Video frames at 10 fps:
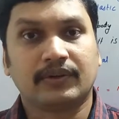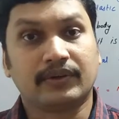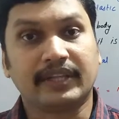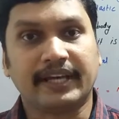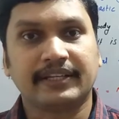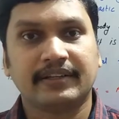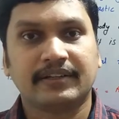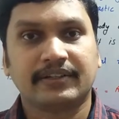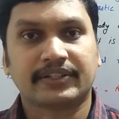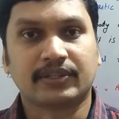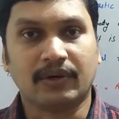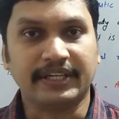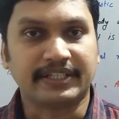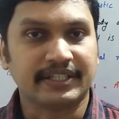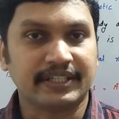You know that
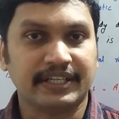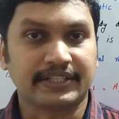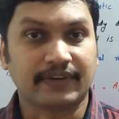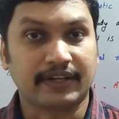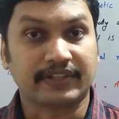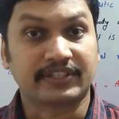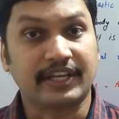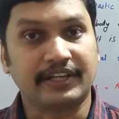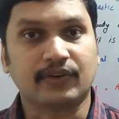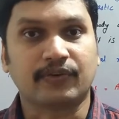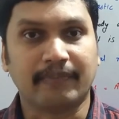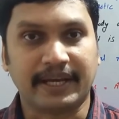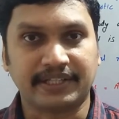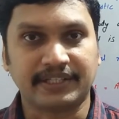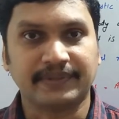solid is one of the state of
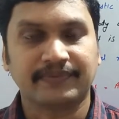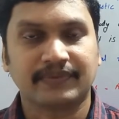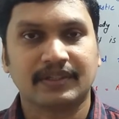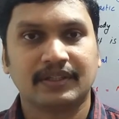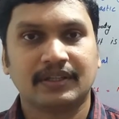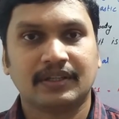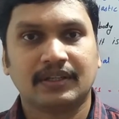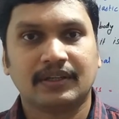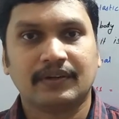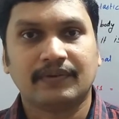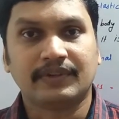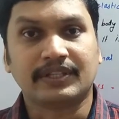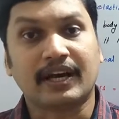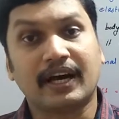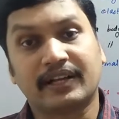matter
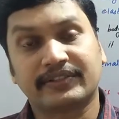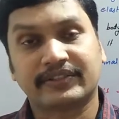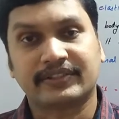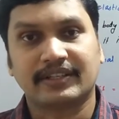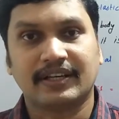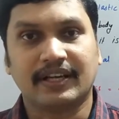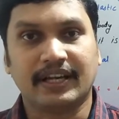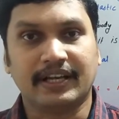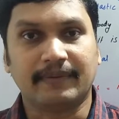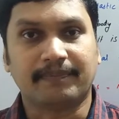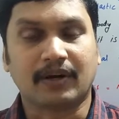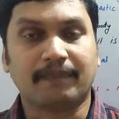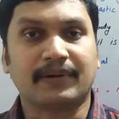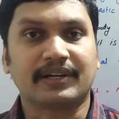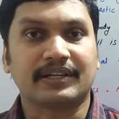which has a
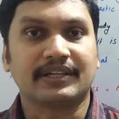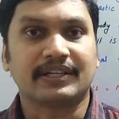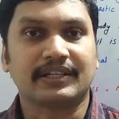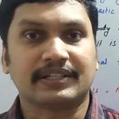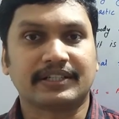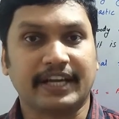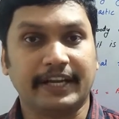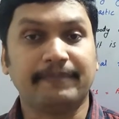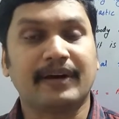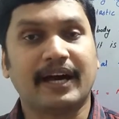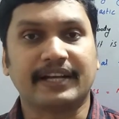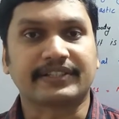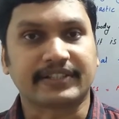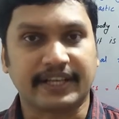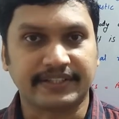proper shape
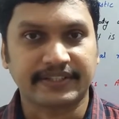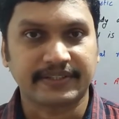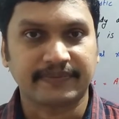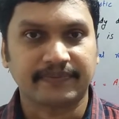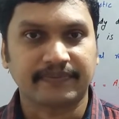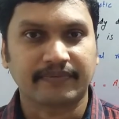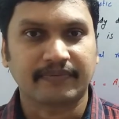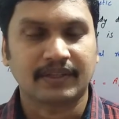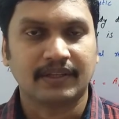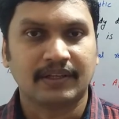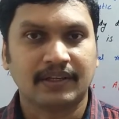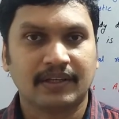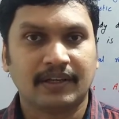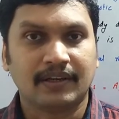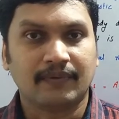and size.
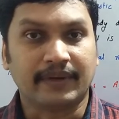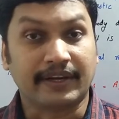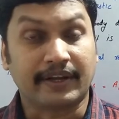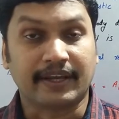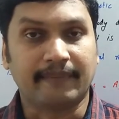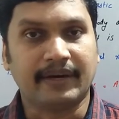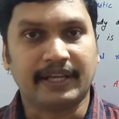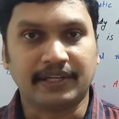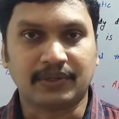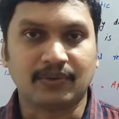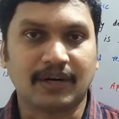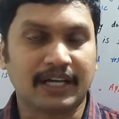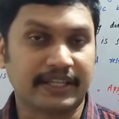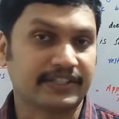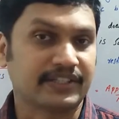When you are comparing to
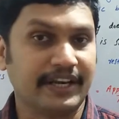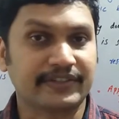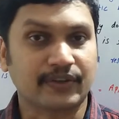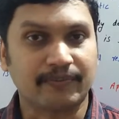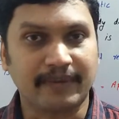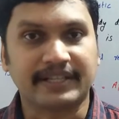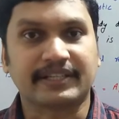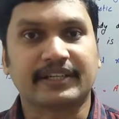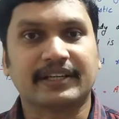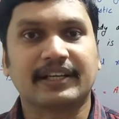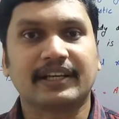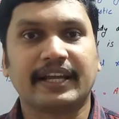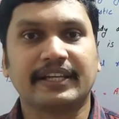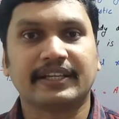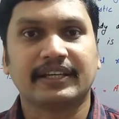other states of matter
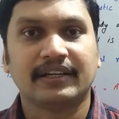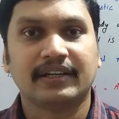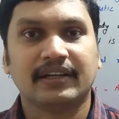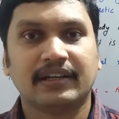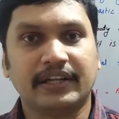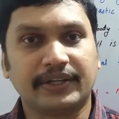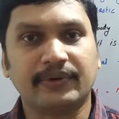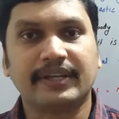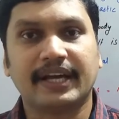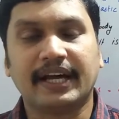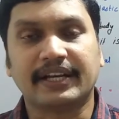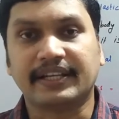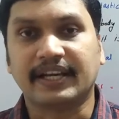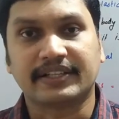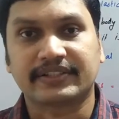like liquid
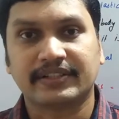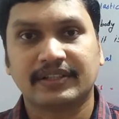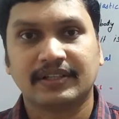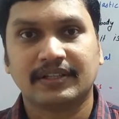and gas,